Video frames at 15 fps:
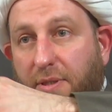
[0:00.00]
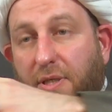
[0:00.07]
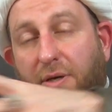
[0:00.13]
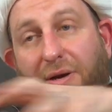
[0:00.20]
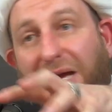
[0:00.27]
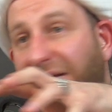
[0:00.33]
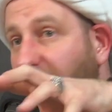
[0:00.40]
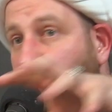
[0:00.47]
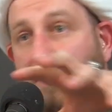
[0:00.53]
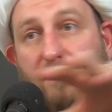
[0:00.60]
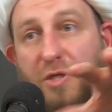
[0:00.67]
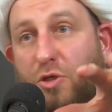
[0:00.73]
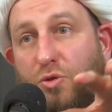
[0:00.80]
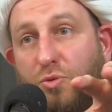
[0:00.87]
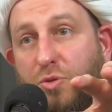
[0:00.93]

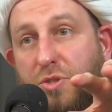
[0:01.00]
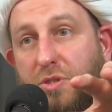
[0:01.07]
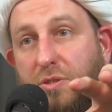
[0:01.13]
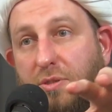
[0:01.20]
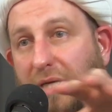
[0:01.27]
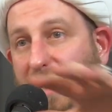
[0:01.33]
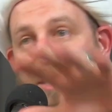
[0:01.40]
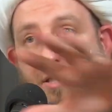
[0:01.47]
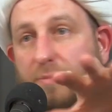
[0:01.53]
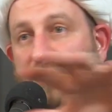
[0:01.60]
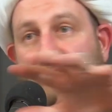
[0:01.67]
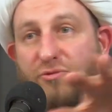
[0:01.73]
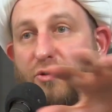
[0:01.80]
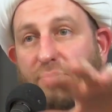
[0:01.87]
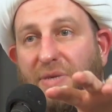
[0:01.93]
Random news, random
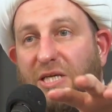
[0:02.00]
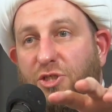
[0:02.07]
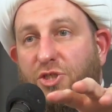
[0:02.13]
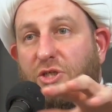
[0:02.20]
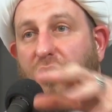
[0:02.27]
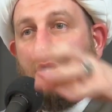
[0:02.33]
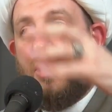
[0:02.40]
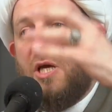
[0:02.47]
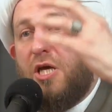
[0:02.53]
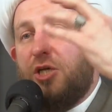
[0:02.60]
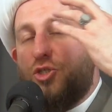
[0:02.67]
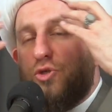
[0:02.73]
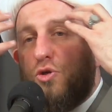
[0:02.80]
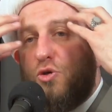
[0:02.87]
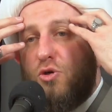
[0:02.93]
information.
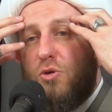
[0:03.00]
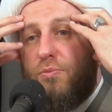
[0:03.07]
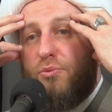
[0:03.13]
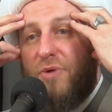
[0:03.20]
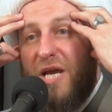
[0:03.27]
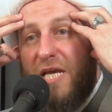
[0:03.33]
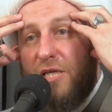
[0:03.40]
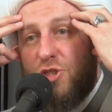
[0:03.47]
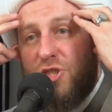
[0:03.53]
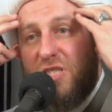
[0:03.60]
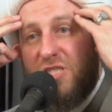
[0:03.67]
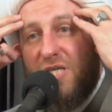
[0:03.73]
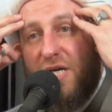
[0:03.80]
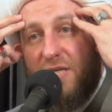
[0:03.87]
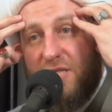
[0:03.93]
So your brain
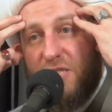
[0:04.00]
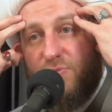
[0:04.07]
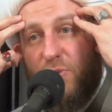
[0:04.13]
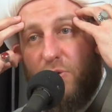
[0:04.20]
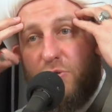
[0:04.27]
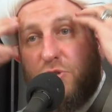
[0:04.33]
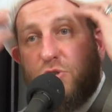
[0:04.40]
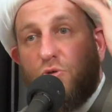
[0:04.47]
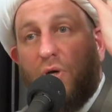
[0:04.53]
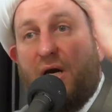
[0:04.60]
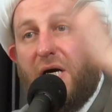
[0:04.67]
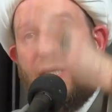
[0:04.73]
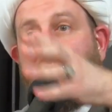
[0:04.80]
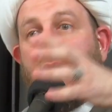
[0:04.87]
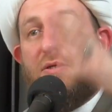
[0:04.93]
just got exposed to
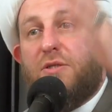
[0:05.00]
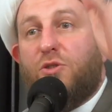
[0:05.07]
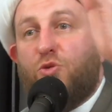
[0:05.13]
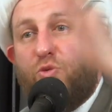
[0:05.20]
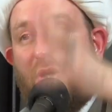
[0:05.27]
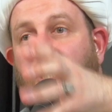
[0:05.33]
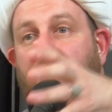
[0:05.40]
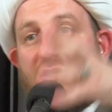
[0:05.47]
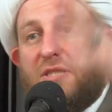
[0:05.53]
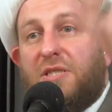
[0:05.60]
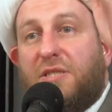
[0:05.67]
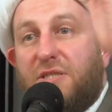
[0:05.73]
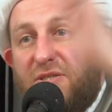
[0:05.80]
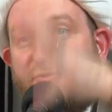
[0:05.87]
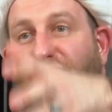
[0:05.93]
120
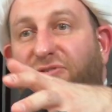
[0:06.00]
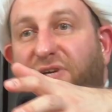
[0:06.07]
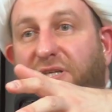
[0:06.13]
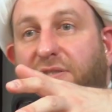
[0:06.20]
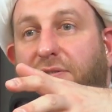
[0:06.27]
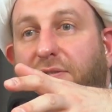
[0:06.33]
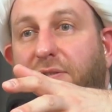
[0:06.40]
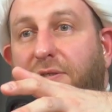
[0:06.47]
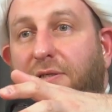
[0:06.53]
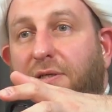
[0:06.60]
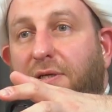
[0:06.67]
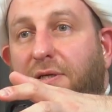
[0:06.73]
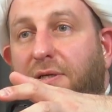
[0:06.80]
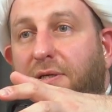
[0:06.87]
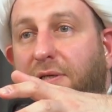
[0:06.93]
different
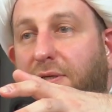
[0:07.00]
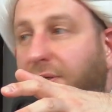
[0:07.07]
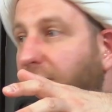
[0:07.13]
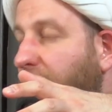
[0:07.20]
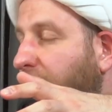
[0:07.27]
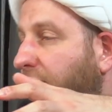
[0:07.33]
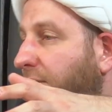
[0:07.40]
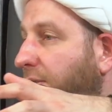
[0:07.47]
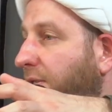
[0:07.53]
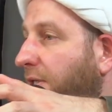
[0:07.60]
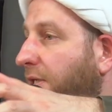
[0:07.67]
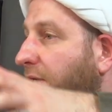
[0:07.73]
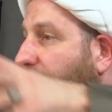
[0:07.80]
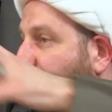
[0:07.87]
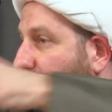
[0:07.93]

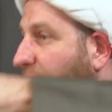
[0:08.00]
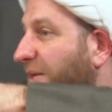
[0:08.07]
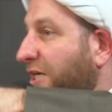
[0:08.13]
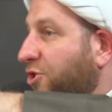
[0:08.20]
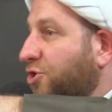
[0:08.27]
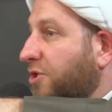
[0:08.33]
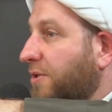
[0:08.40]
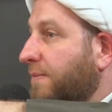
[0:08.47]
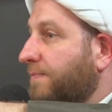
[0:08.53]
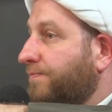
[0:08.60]
information.